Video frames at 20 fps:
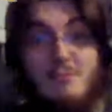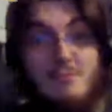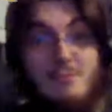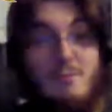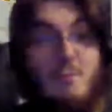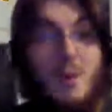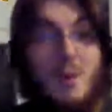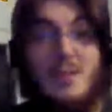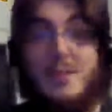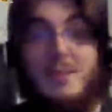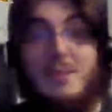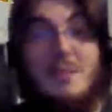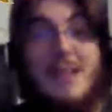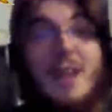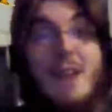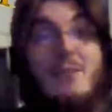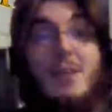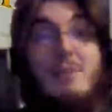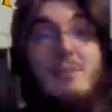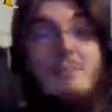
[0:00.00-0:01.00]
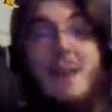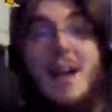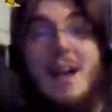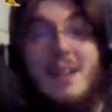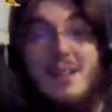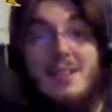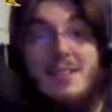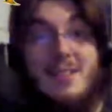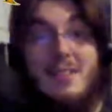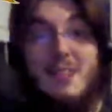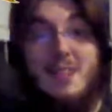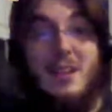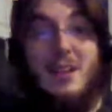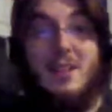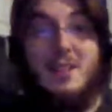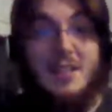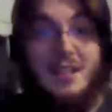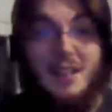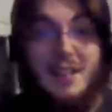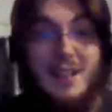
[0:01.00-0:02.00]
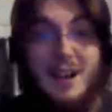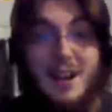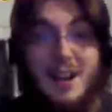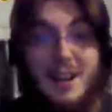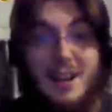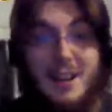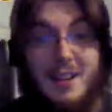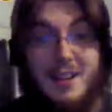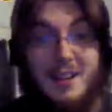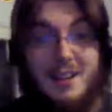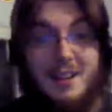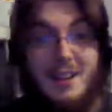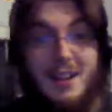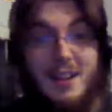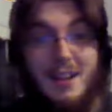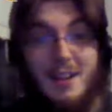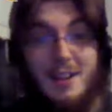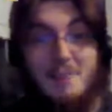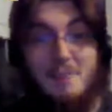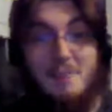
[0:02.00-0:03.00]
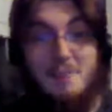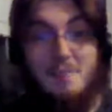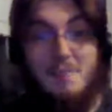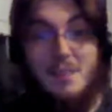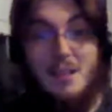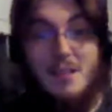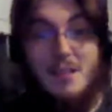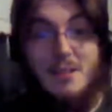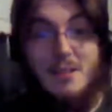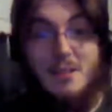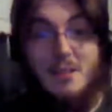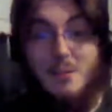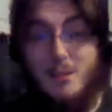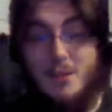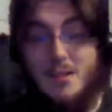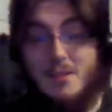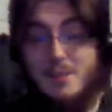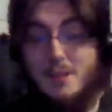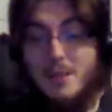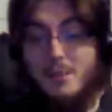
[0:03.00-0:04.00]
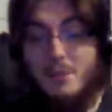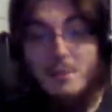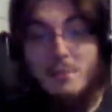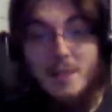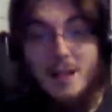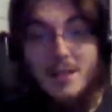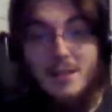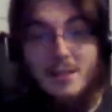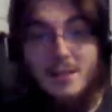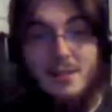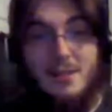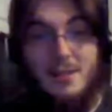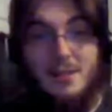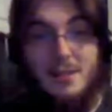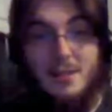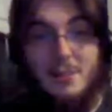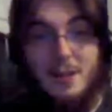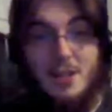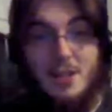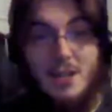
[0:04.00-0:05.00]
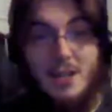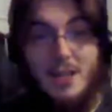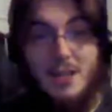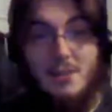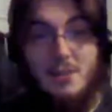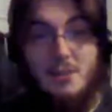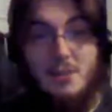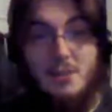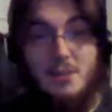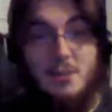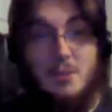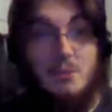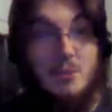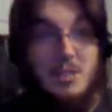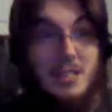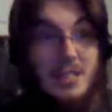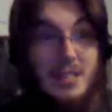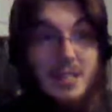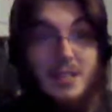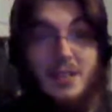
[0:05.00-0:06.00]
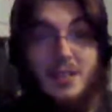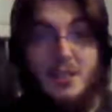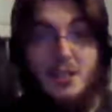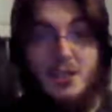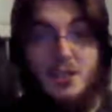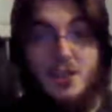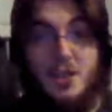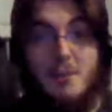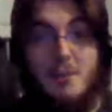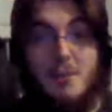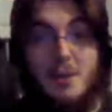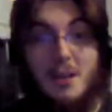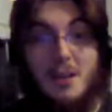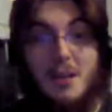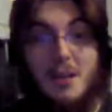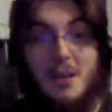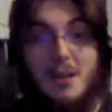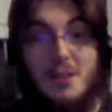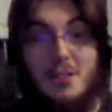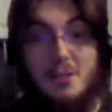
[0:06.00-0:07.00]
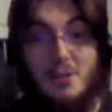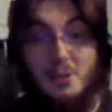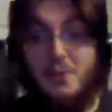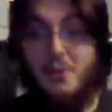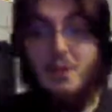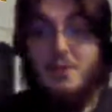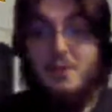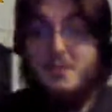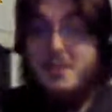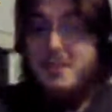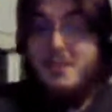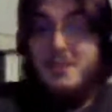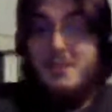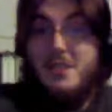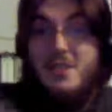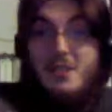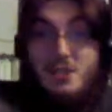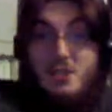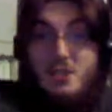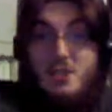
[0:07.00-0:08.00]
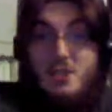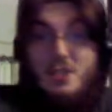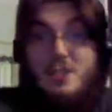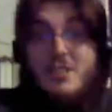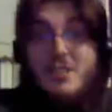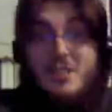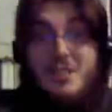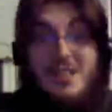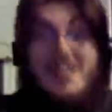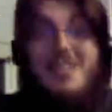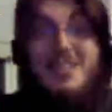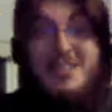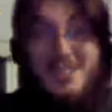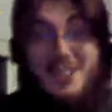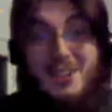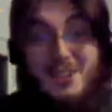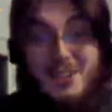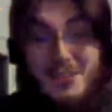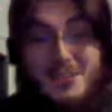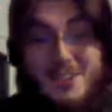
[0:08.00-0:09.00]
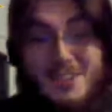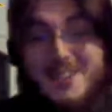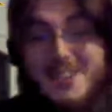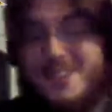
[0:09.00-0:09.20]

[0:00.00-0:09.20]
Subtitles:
Wensum never met the other guy. Wensum never met the magic item dude who was stealing the ship. So as far as he's concerned, it's just these two.